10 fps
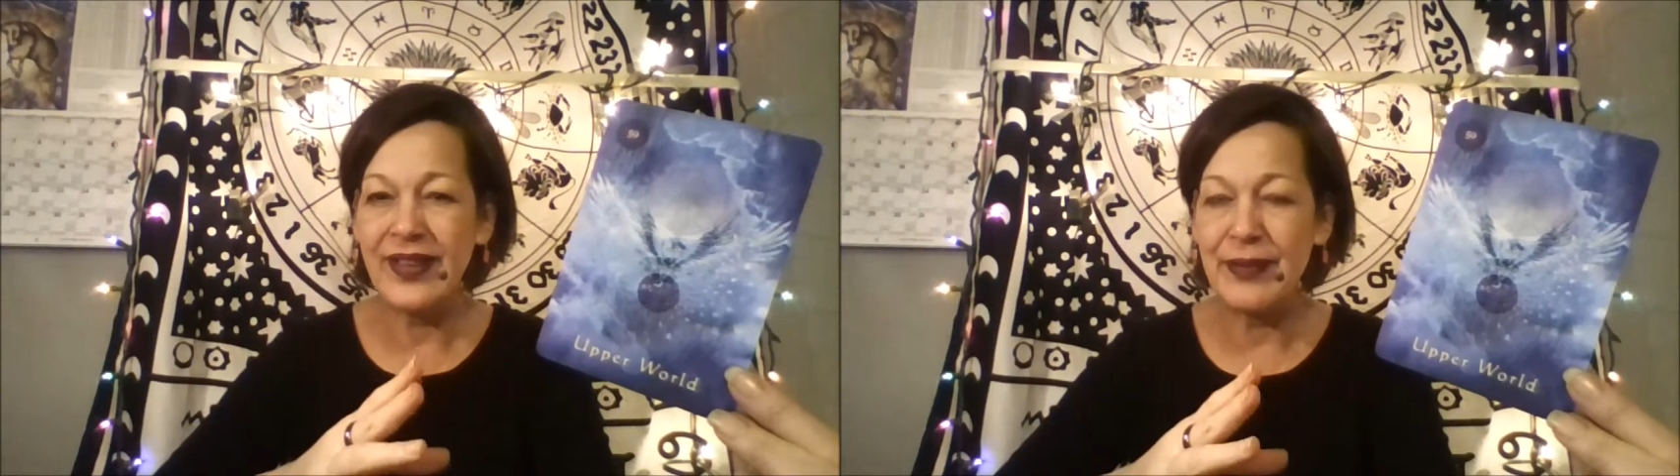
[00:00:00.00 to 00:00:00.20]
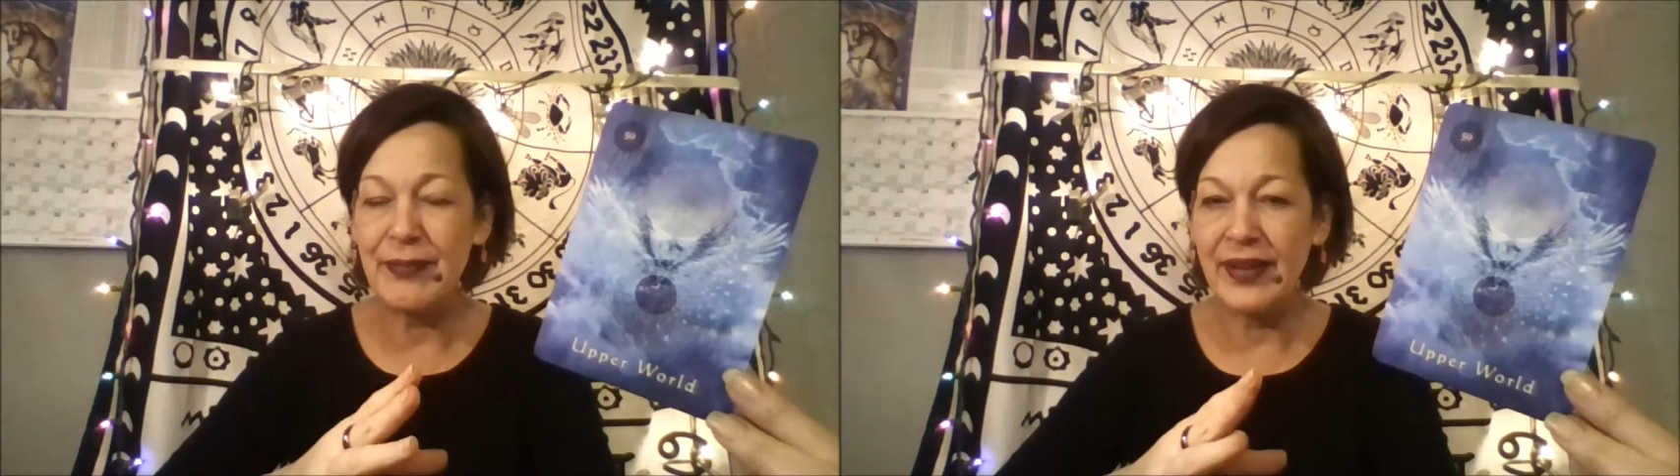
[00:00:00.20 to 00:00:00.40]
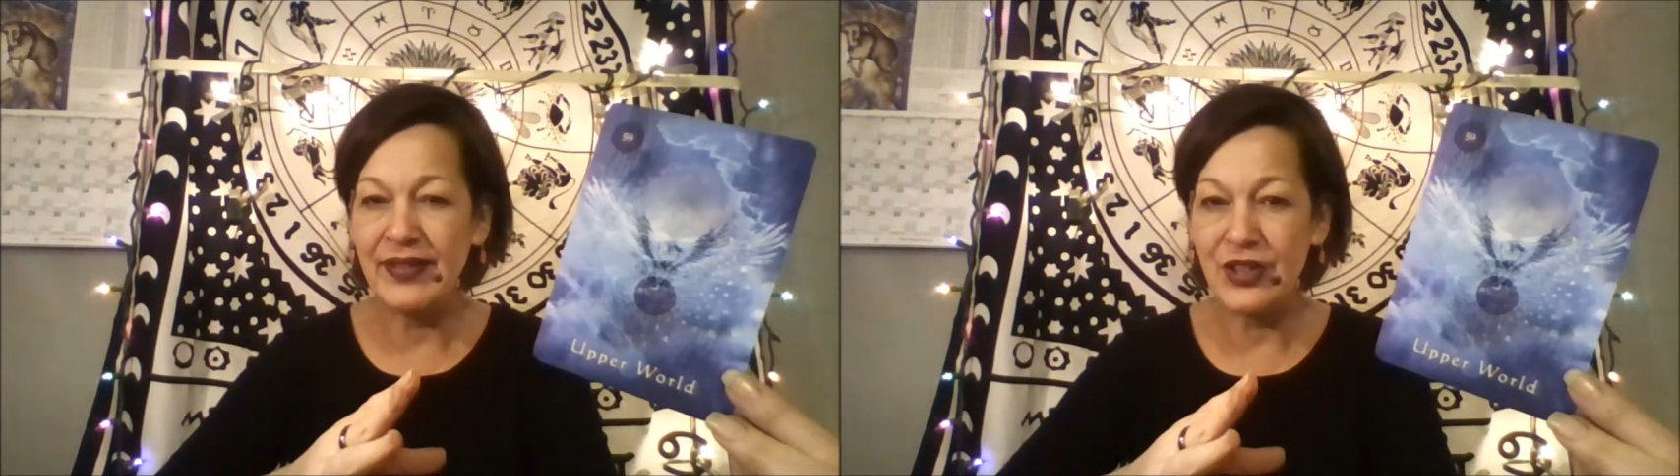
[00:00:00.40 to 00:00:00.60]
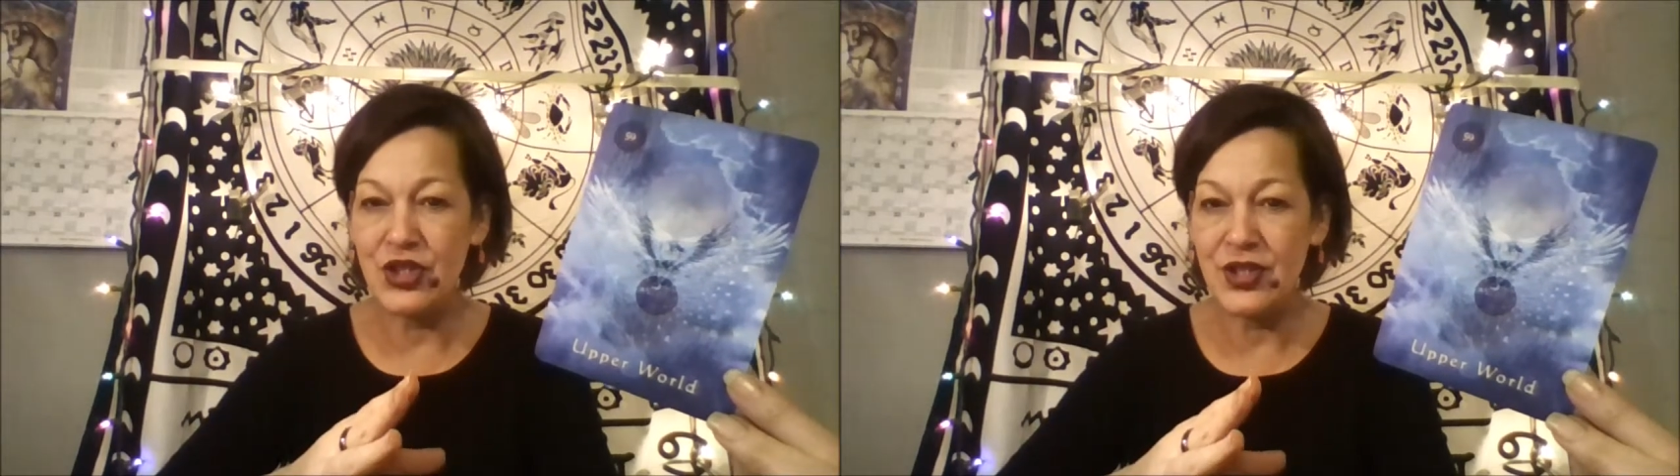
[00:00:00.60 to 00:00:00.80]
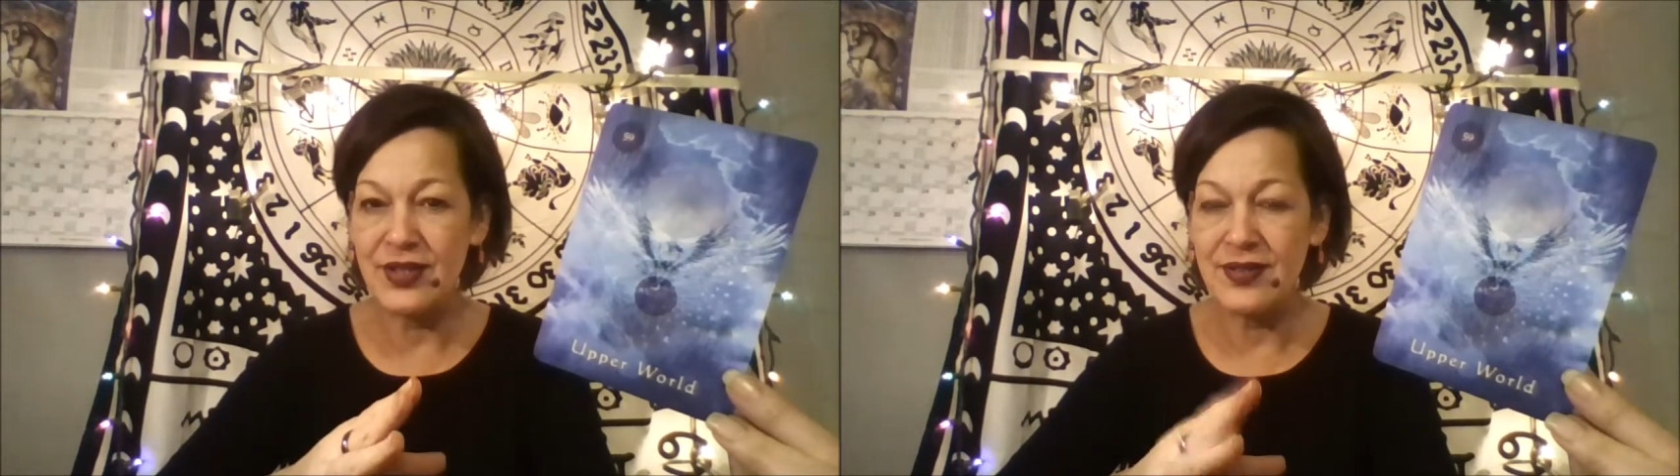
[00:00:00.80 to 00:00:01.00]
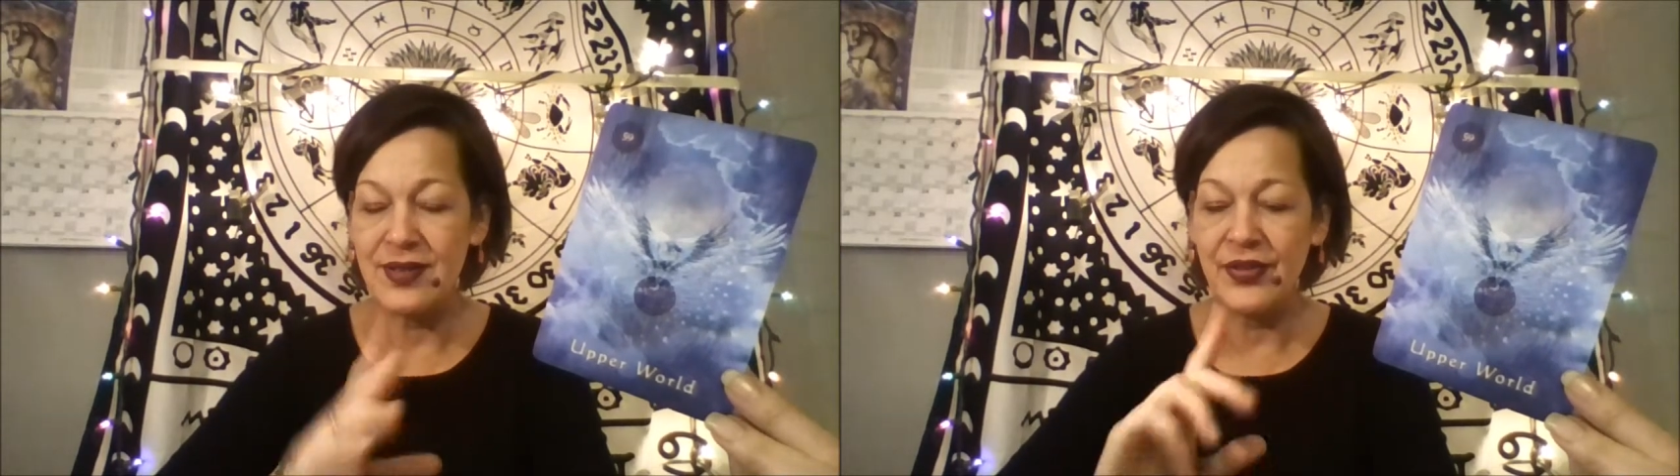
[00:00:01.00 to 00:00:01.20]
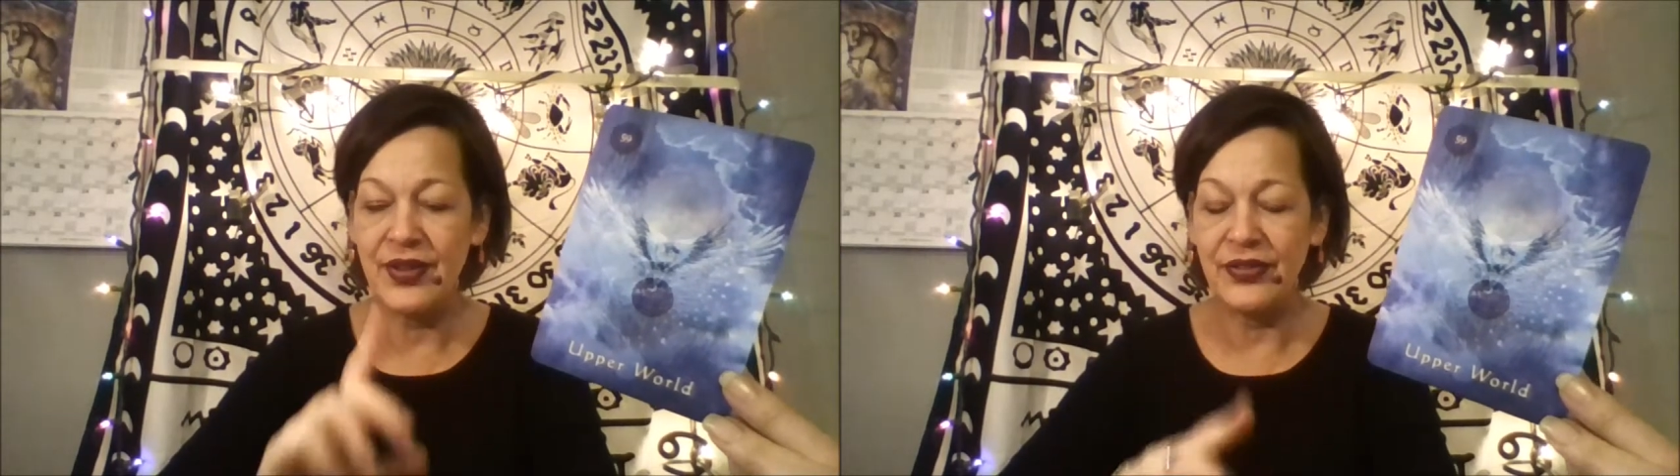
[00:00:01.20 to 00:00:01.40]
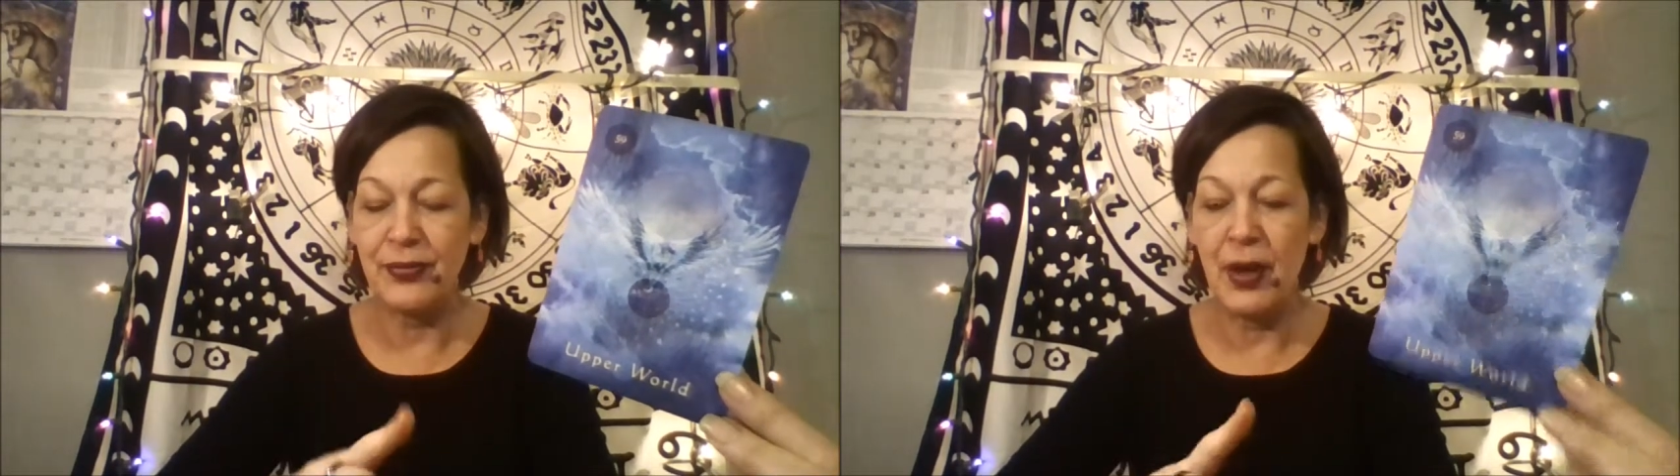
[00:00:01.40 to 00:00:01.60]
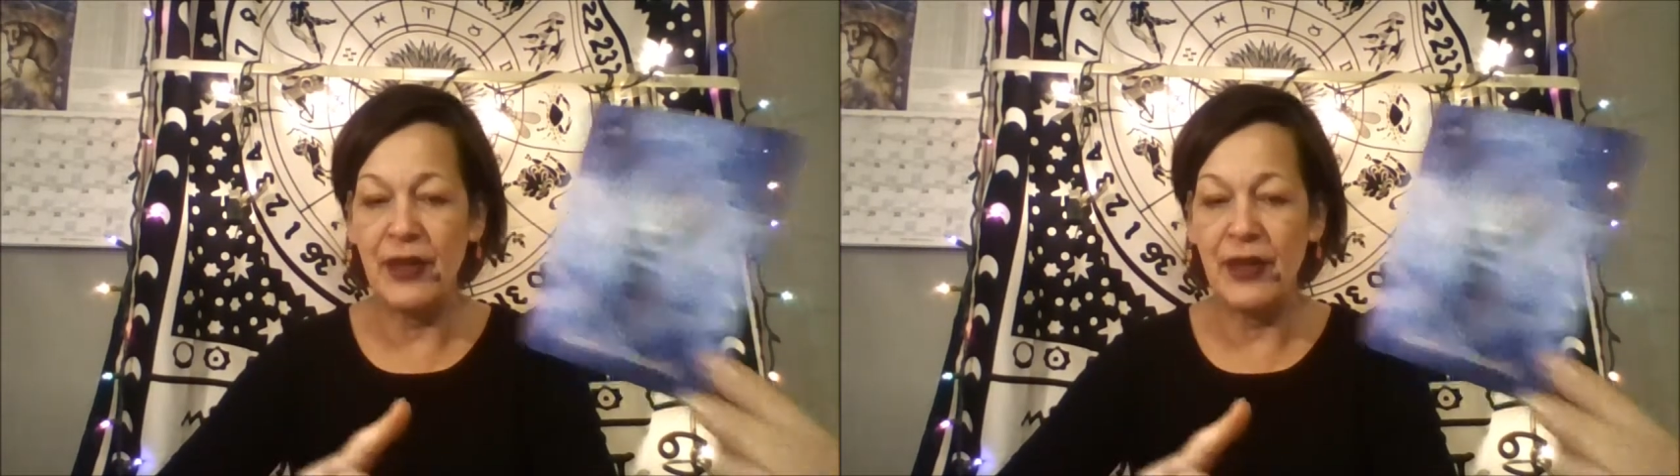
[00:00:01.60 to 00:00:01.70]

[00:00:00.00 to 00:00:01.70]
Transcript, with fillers: messages this month,